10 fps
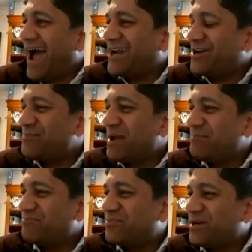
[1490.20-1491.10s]
And I
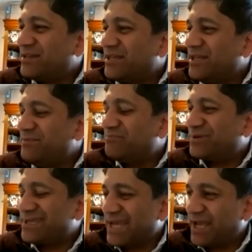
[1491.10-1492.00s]
remember the
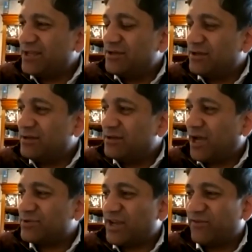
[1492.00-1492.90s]
Britannia, I
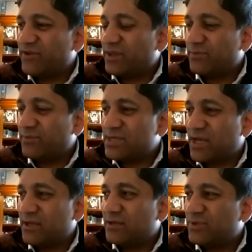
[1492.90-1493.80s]
was covering the
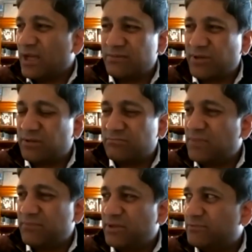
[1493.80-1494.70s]
Britannia. We had about
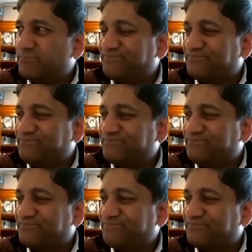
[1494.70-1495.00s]
maybe,